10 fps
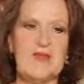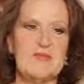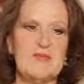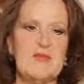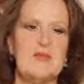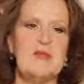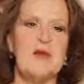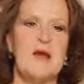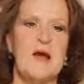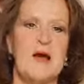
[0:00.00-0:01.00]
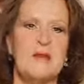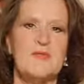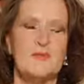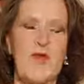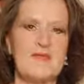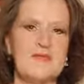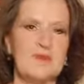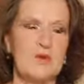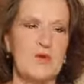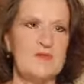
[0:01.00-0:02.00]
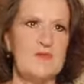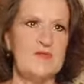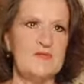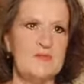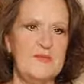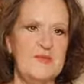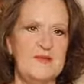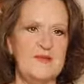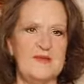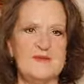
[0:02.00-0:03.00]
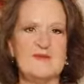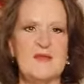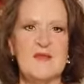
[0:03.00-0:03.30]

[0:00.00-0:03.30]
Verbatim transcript: I think uh, the process that works best for me is